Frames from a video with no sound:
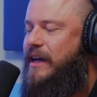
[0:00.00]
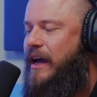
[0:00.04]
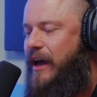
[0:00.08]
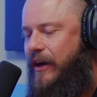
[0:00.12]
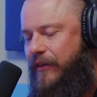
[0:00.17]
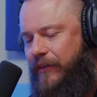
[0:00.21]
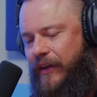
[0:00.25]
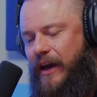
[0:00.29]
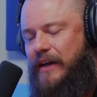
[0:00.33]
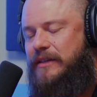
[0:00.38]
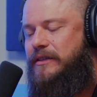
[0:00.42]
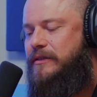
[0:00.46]

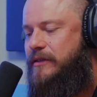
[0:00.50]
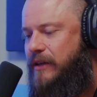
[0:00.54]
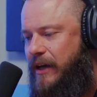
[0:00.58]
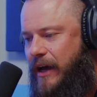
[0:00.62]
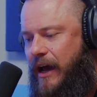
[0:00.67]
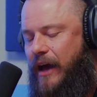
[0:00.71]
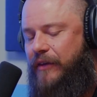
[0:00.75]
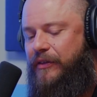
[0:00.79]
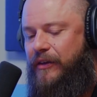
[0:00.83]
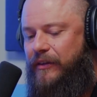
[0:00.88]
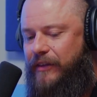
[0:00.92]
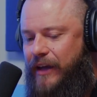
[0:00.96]
And right?
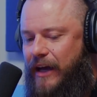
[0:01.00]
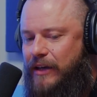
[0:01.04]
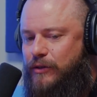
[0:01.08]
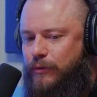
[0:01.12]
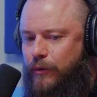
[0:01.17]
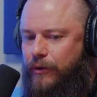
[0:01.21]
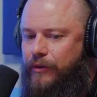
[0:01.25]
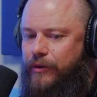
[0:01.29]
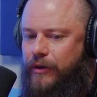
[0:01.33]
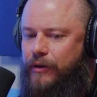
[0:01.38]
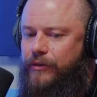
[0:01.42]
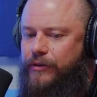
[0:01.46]
I think that's
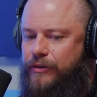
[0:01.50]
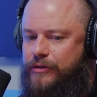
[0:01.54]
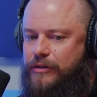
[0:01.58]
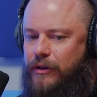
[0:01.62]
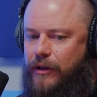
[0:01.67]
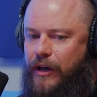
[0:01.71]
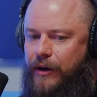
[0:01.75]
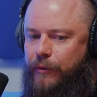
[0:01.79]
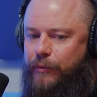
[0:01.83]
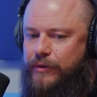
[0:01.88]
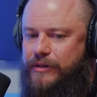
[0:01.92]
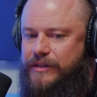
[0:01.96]
where there's a
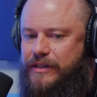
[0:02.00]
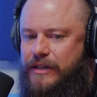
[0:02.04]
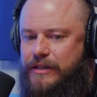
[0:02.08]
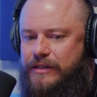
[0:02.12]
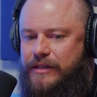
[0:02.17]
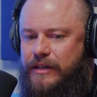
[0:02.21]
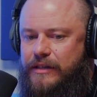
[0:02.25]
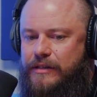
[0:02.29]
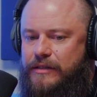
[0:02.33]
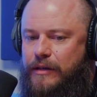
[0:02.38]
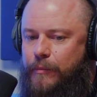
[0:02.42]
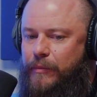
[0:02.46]
lot of
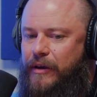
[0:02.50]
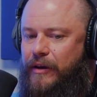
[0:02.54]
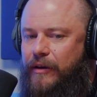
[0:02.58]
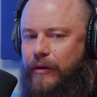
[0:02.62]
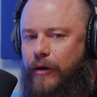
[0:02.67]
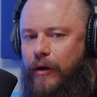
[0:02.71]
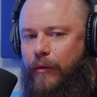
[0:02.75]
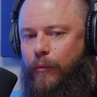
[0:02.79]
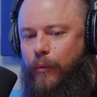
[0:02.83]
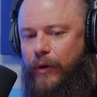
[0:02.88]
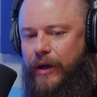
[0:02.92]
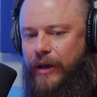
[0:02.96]
resistance. I mean,
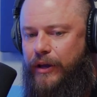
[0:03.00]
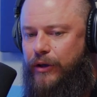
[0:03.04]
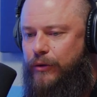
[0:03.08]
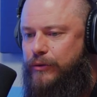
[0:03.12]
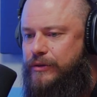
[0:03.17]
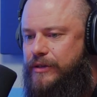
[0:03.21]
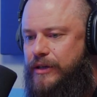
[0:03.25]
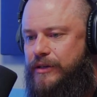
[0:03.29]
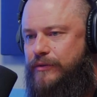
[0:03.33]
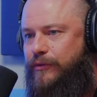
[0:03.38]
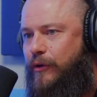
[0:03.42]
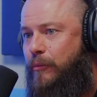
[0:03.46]
we
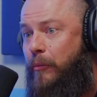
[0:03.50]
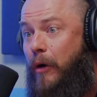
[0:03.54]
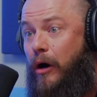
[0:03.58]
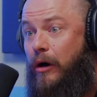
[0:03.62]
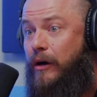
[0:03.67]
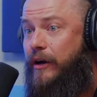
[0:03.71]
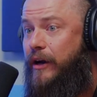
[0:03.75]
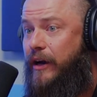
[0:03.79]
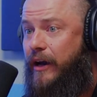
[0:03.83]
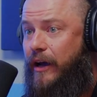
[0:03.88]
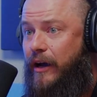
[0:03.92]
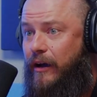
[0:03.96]
use this for
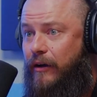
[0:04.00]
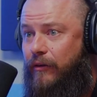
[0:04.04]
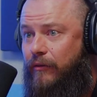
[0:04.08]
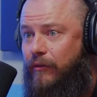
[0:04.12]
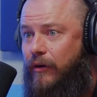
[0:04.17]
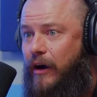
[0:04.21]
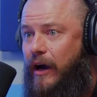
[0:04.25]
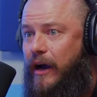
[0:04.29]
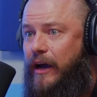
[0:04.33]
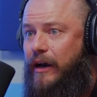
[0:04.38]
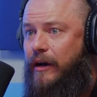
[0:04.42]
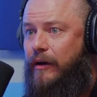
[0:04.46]
marketing,
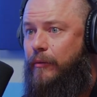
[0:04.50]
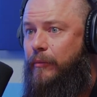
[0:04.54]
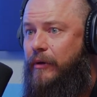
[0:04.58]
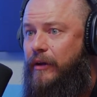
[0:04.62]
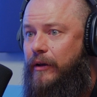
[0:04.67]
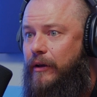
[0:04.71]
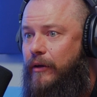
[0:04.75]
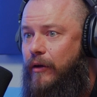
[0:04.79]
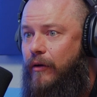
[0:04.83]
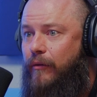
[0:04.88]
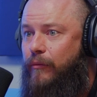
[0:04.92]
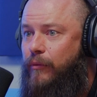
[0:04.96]
right? I
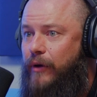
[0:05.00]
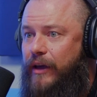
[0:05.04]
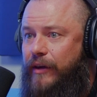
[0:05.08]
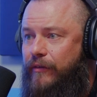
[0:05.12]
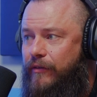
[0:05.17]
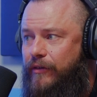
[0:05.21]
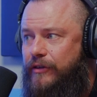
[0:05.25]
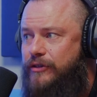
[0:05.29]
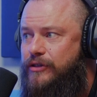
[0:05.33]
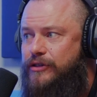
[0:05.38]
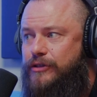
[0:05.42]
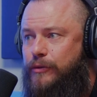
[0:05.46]
mean,
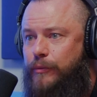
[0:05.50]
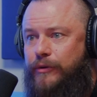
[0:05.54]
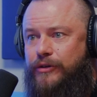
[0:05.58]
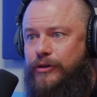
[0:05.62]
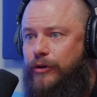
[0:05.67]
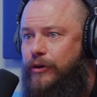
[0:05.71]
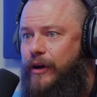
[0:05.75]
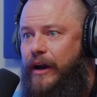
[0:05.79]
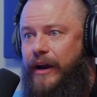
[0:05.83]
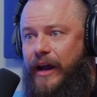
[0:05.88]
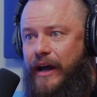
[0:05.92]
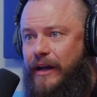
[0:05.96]
even just the
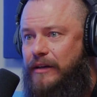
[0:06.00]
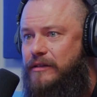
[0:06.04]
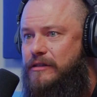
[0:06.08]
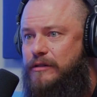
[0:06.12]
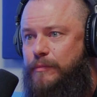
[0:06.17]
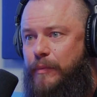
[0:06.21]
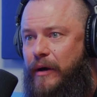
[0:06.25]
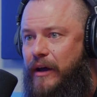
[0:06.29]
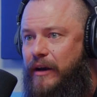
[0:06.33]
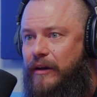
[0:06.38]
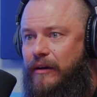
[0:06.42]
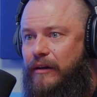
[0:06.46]
return on ad
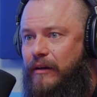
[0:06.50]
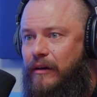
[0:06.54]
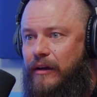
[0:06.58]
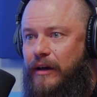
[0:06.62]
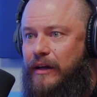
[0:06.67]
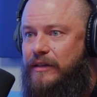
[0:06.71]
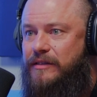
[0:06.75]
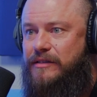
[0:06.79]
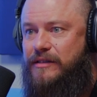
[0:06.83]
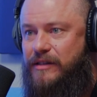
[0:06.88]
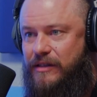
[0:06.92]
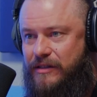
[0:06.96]
spend,
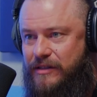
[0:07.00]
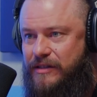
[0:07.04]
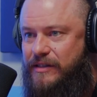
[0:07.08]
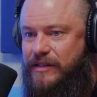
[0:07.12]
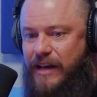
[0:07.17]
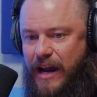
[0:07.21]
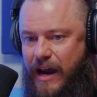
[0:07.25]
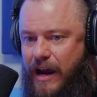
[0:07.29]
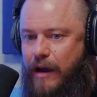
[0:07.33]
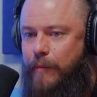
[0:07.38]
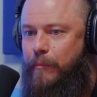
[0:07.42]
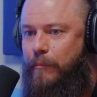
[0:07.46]
it's the
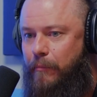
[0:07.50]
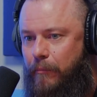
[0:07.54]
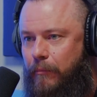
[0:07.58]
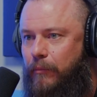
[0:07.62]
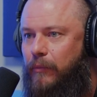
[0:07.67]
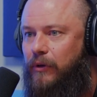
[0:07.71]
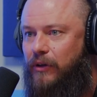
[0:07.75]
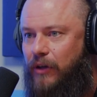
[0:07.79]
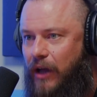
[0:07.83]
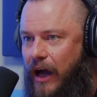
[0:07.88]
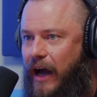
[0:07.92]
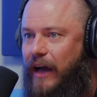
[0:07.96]
same
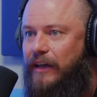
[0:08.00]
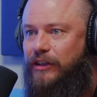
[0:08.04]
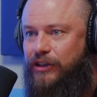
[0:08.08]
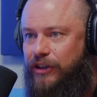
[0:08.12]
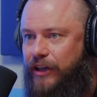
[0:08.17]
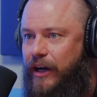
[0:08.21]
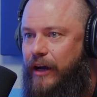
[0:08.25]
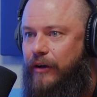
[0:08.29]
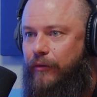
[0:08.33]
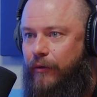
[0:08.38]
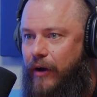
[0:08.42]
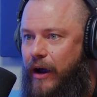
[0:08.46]

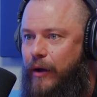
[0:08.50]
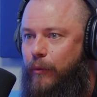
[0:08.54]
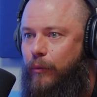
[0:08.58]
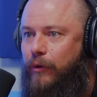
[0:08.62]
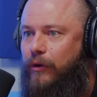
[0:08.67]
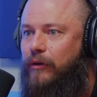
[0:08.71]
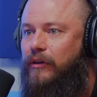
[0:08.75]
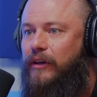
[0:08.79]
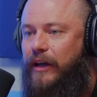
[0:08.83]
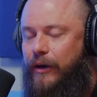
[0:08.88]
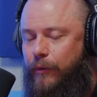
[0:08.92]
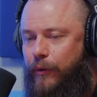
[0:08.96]
logic, right?
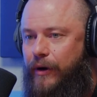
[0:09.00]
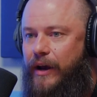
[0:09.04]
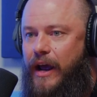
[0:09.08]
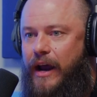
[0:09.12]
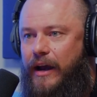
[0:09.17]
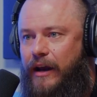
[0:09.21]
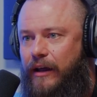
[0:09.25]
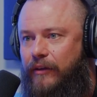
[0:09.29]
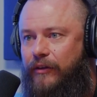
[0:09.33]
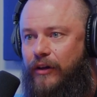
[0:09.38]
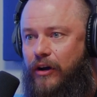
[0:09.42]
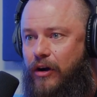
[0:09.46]
We're
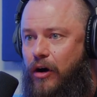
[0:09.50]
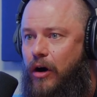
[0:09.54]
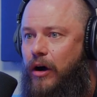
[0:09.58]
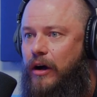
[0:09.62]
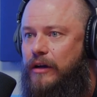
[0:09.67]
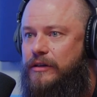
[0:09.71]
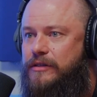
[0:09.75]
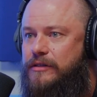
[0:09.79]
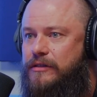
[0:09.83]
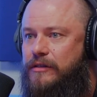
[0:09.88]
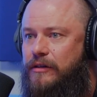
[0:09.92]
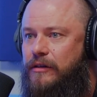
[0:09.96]
liquidating the
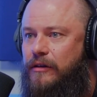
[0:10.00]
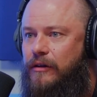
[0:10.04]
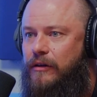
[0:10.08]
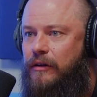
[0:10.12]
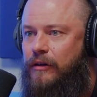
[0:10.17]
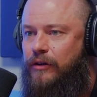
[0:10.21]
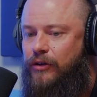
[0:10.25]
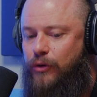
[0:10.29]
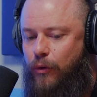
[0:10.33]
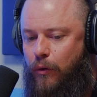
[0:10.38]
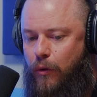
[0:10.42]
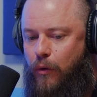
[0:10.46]
cost
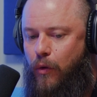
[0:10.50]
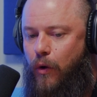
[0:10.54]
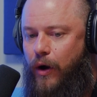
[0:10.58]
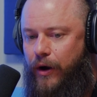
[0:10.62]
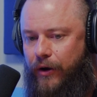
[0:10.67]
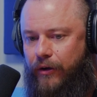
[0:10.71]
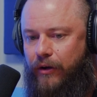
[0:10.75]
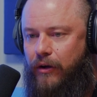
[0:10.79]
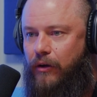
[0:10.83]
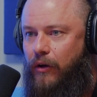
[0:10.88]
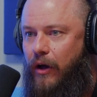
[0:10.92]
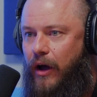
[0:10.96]
to
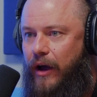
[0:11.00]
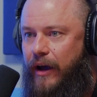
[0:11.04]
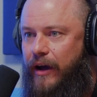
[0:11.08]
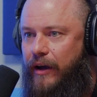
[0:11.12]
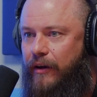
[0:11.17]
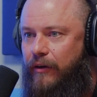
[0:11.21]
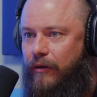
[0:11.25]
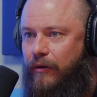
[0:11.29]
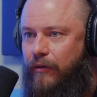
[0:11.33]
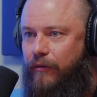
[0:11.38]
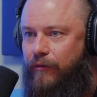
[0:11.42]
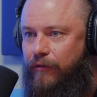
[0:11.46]
acquire a
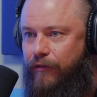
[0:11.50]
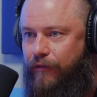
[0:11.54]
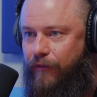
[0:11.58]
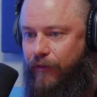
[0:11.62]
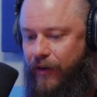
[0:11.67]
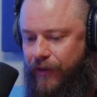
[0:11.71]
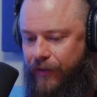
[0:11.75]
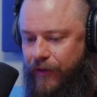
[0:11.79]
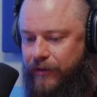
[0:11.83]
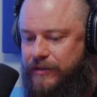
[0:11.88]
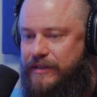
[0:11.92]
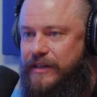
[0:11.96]
client
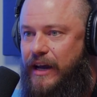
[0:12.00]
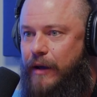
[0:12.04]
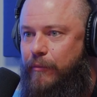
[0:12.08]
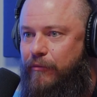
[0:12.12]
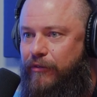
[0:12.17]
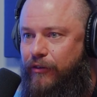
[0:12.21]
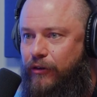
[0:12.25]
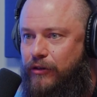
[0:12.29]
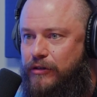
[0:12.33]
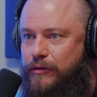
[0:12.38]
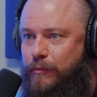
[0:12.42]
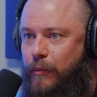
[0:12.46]
in the same
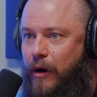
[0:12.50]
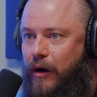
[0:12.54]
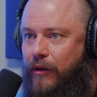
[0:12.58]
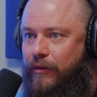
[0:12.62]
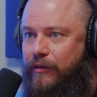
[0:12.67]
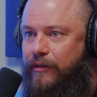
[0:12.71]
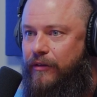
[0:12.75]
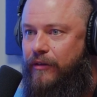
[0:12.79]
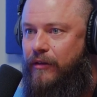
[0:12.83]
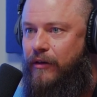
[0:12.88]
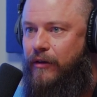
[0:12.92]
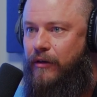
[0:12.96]
first
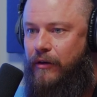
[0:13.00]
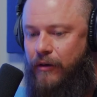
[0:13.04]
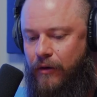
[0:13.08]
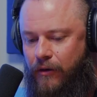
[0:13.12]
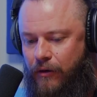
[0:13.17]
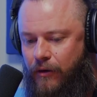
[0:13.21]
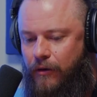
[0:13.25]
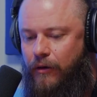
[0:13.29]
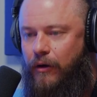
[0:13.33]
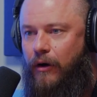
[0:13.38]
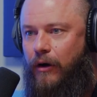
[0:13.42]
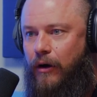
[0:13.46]
month,
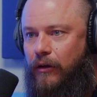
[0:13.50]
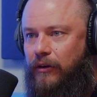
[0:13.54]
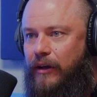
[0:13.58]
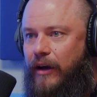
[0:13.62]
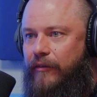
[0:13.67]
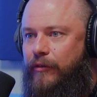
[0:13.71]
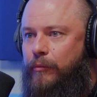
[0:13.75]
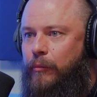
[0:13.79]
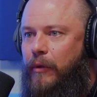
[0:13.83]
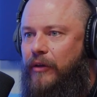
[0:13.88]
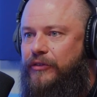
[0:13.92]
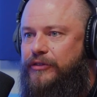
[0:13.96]

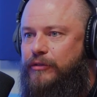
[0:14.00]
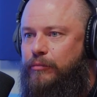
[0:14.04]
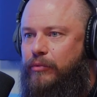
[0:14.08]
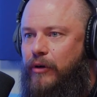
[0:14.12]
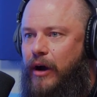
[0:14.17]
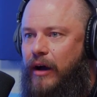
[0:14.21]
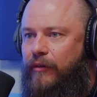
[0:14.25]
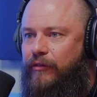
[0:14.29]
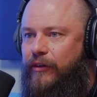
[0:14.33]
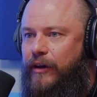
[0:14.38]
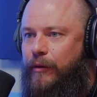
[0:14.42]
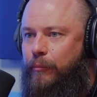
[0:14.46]
11 months of
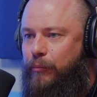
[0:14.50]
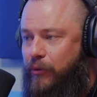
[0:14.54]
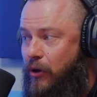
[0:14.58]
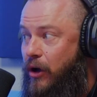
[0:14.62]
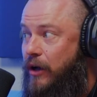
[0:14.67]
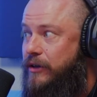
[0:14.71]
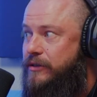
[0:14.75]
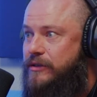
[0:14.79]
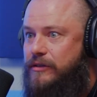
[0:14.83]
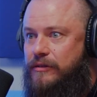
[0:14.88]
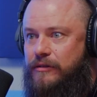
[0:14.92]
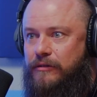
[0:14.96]
profit
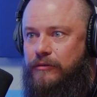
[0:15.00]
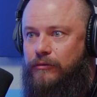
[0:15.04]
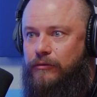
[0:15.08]
plus,